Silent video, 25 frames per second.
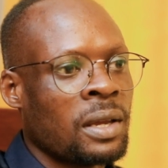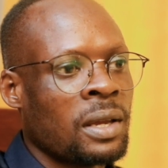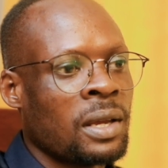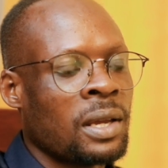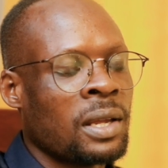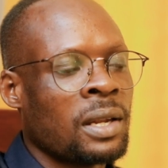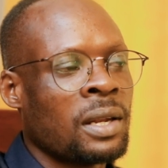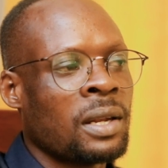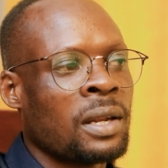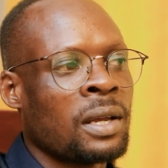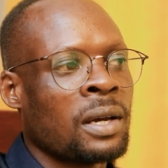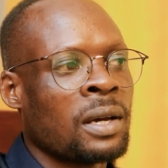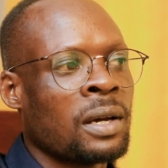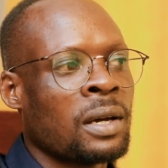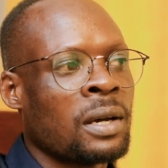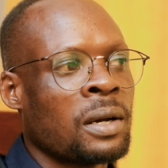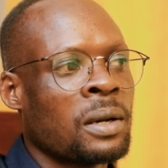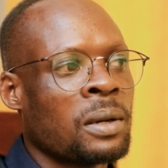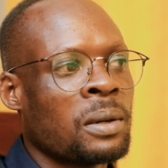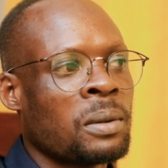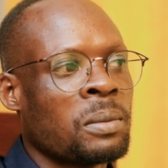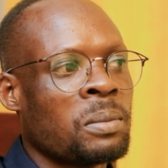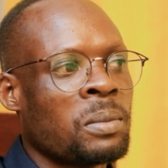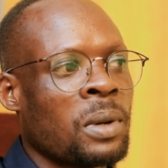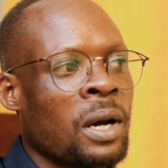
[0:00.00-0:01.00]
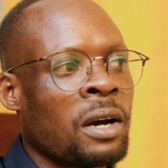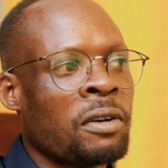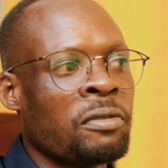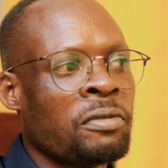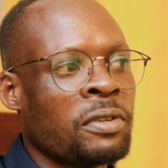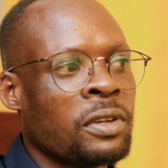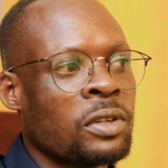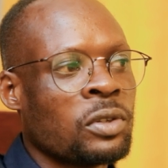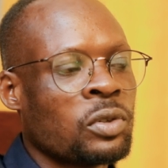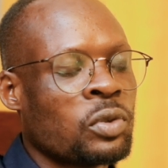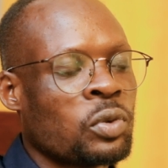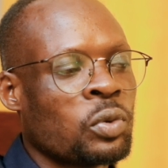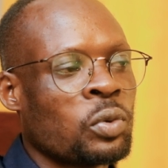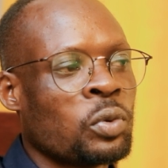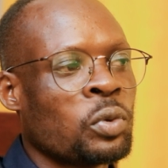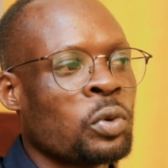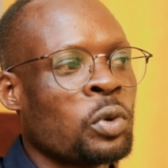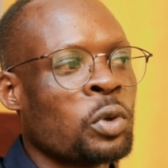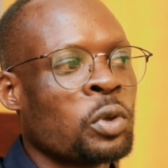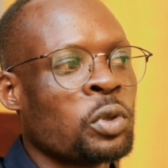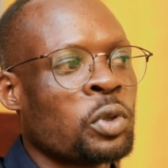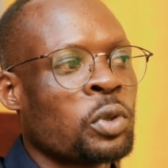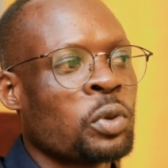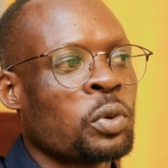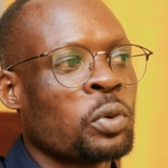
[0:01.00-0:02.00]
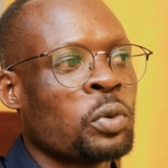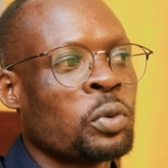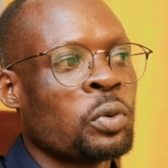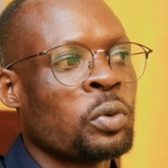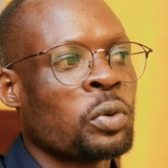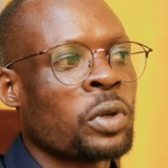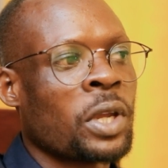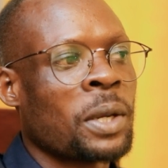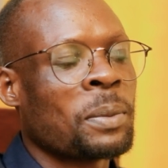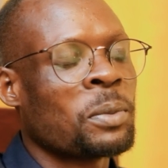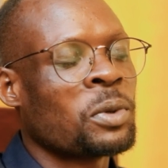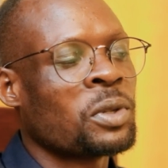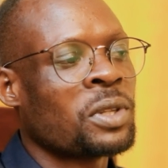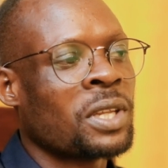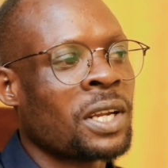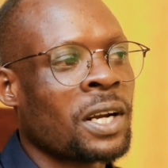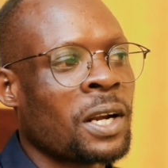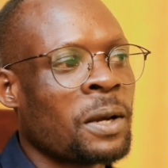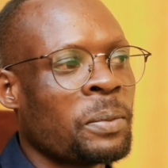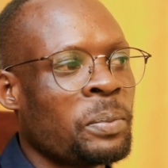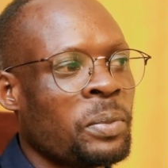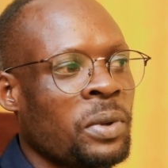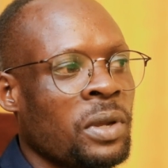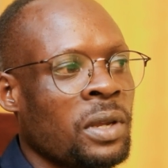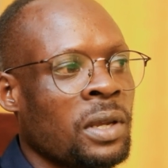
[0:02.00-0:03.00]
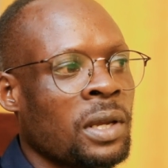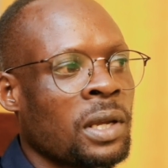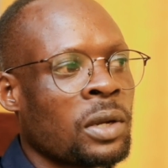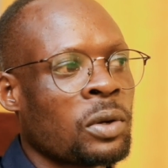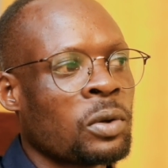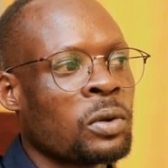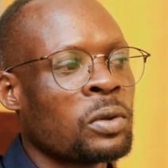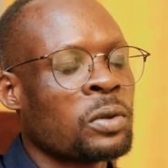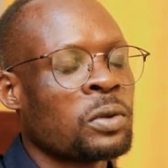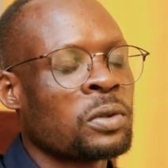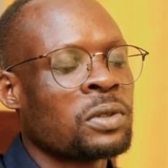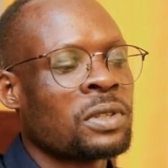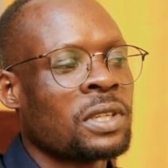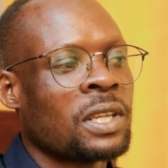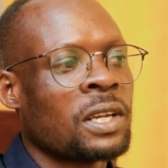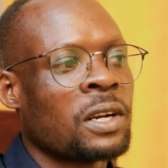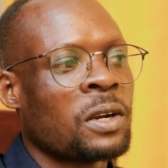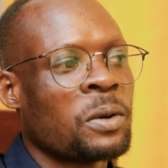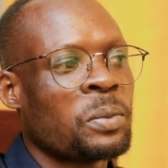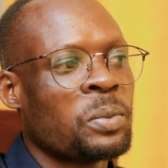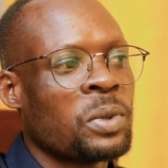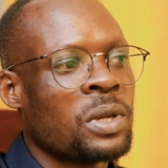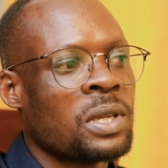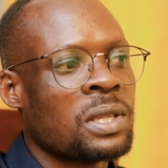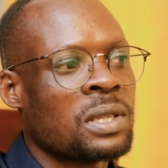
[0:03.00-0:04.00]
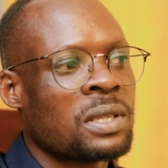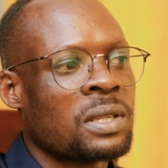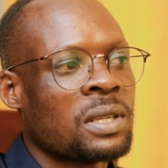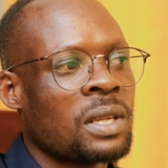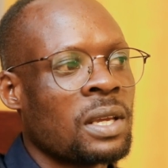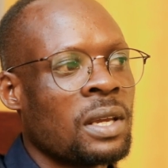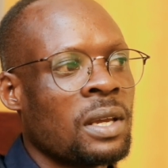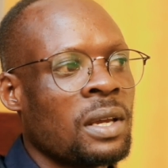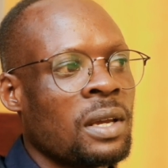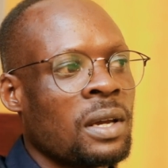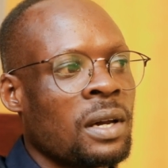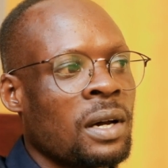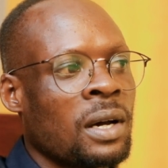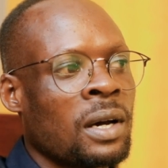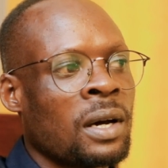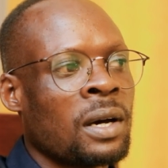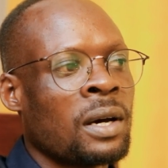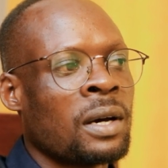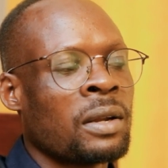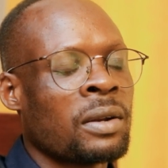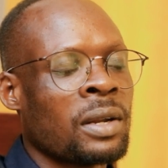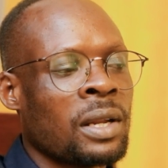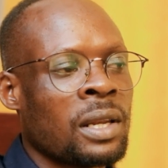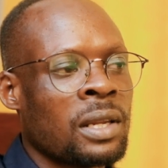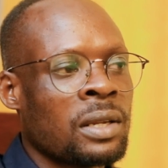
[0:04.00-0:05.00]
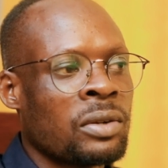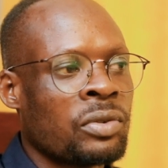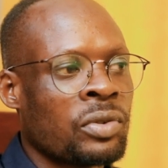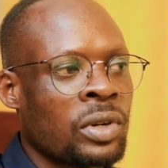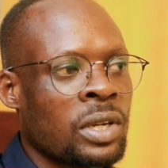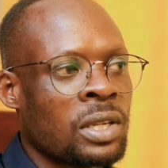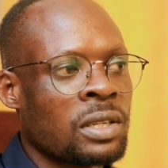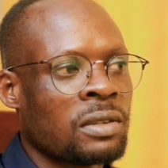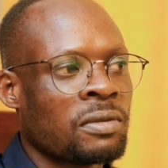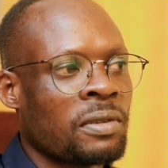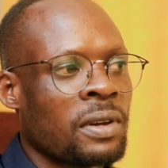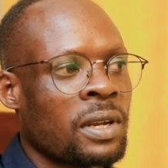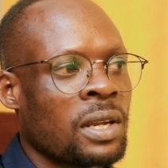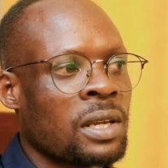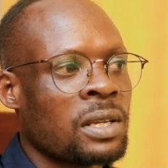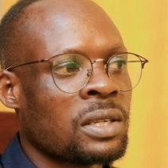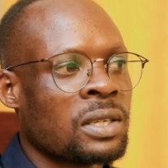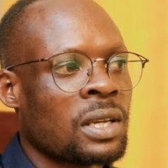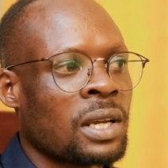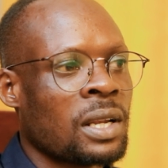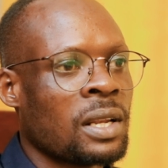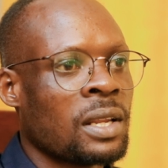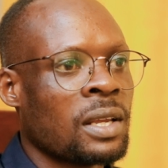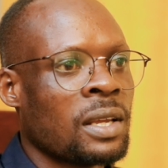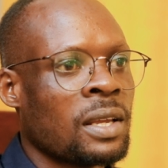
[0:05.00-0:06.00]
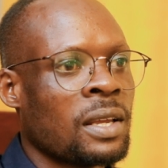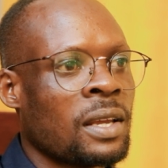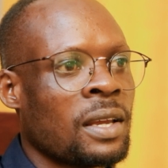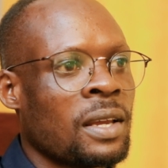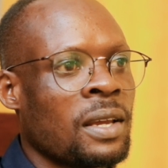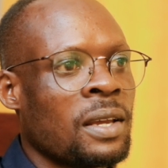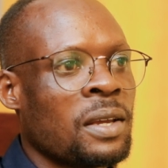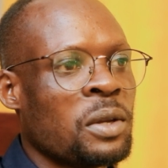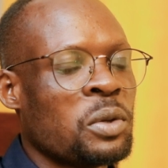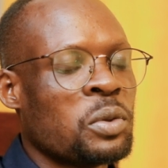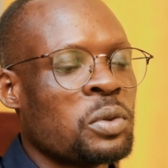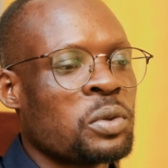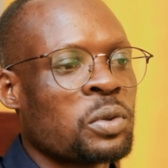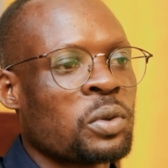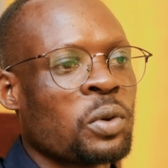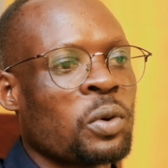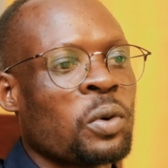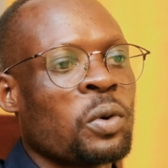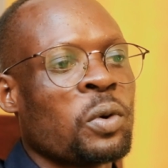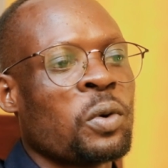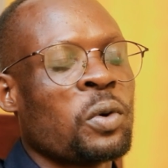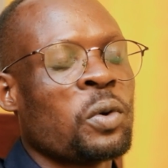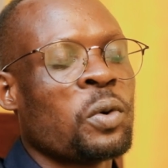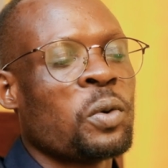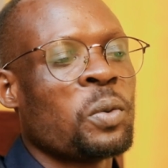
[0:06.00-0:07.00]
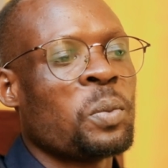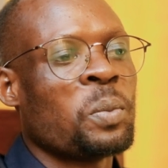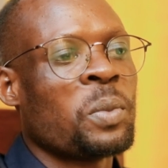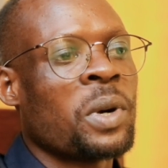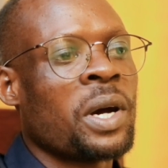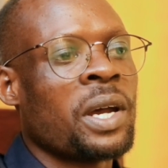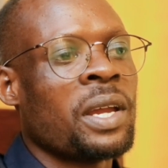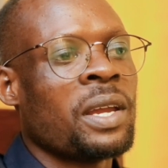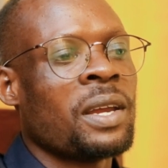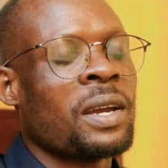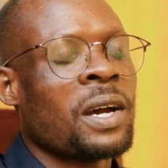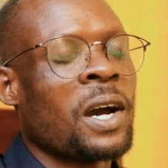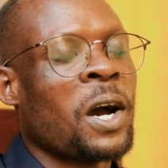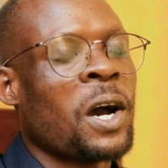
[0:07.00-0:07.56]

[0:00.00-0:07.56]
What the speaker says: and having to go through chemotherapy and all those therapies really drains financially. So my